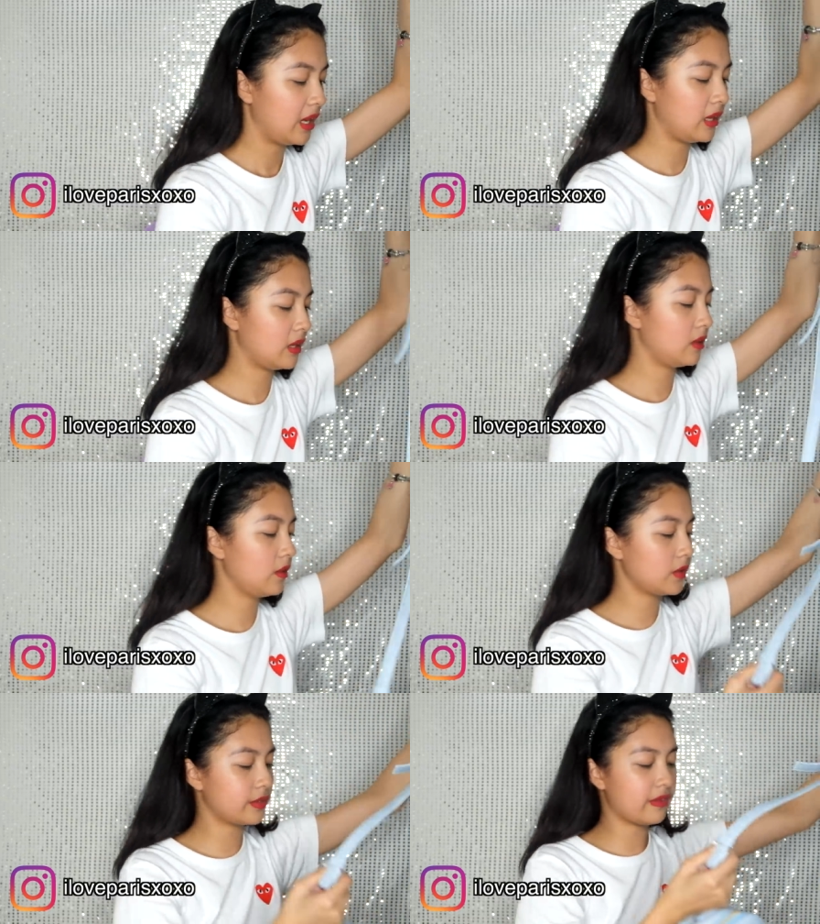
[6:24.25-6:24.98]
And it
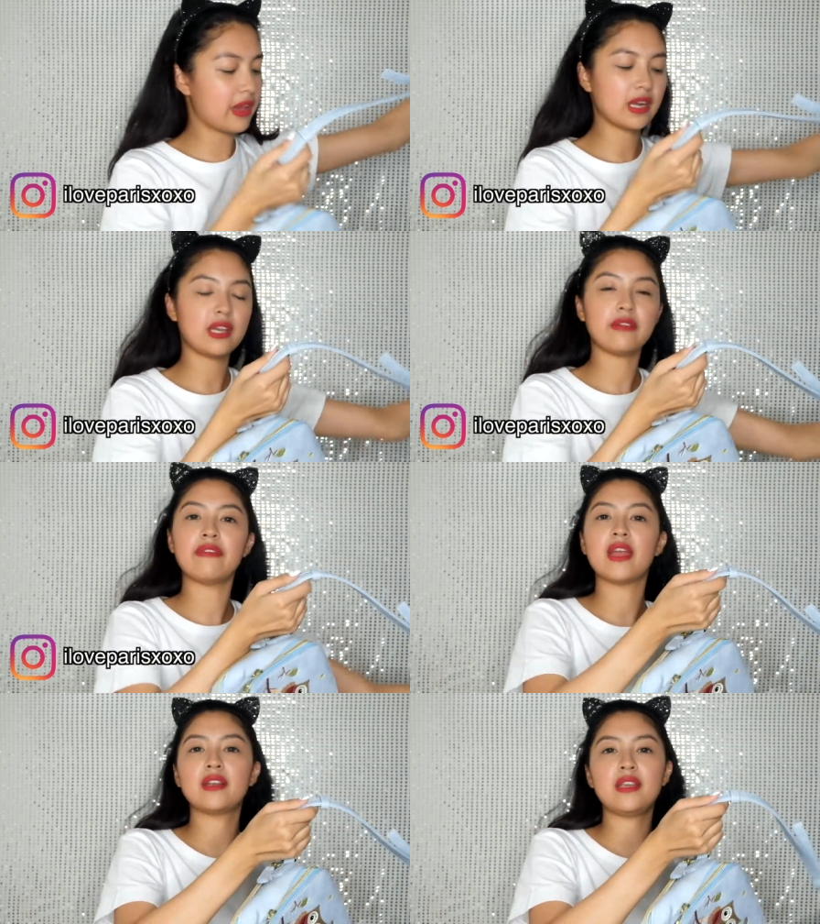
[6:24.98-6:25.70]
looks very,
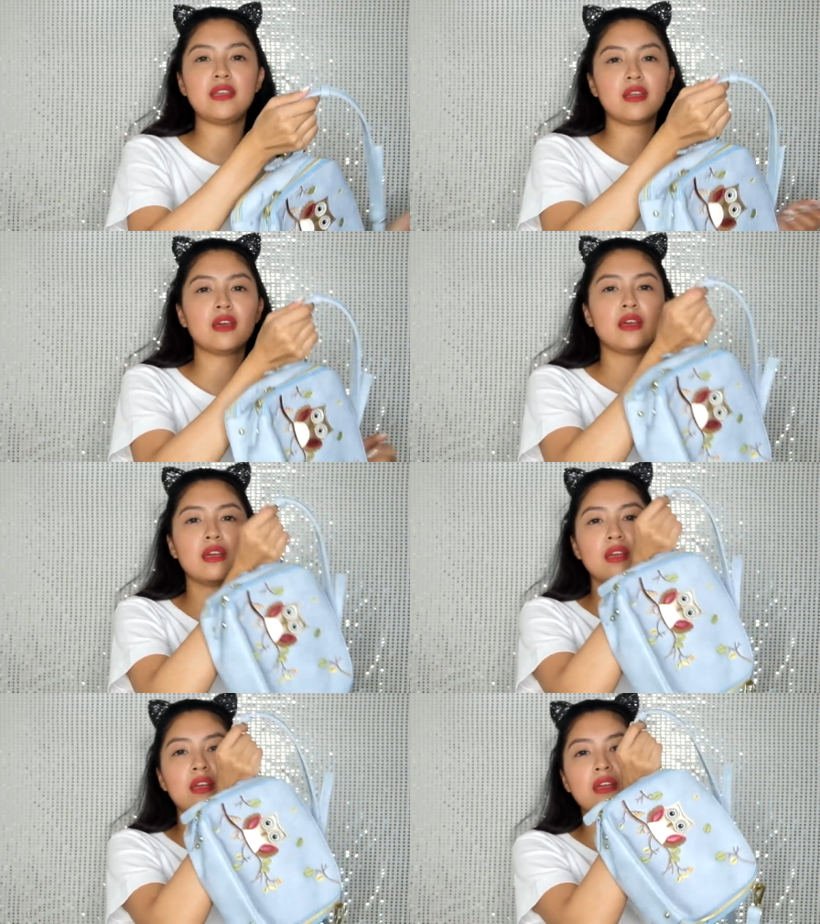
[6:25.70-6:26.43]
very
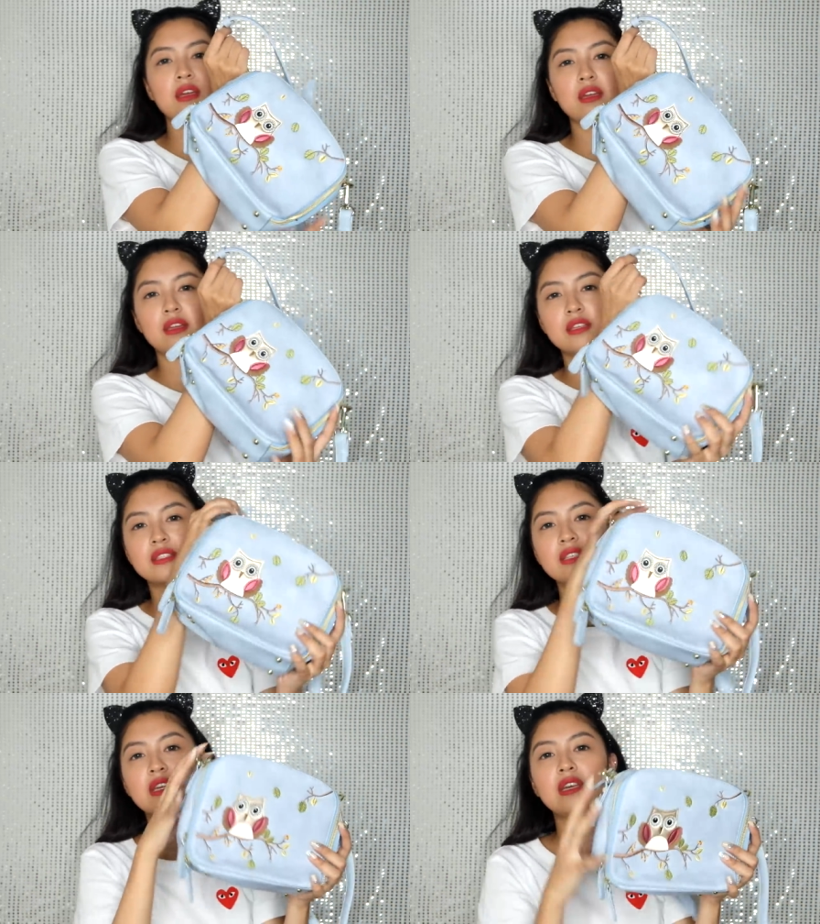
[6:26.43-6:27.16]

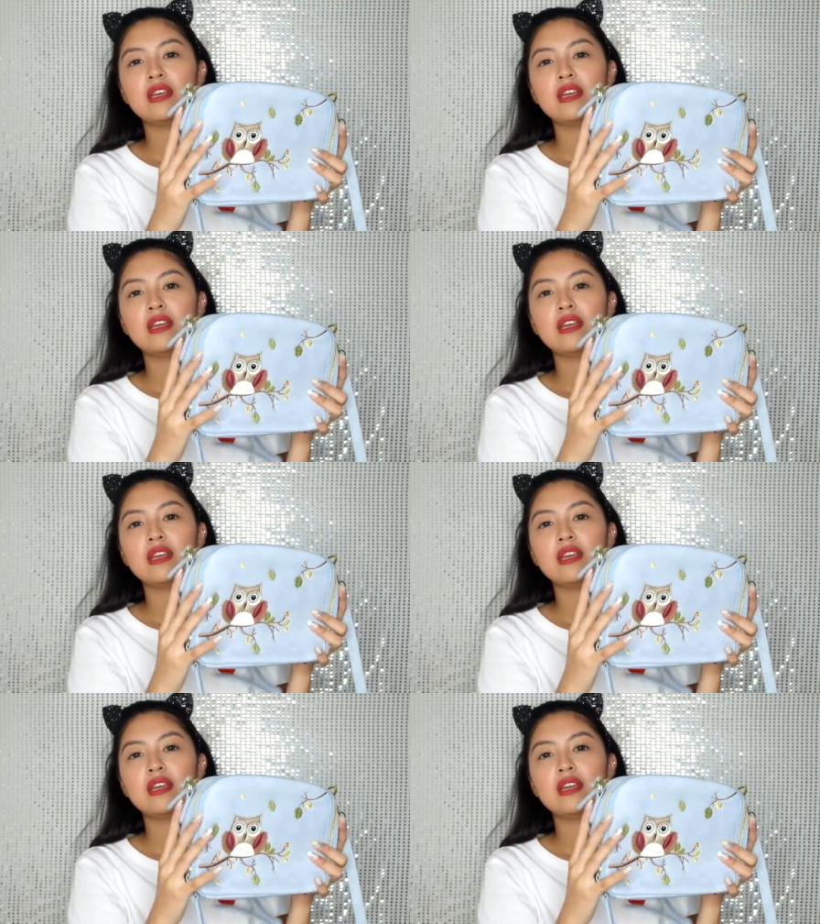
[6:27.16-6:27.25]
nice.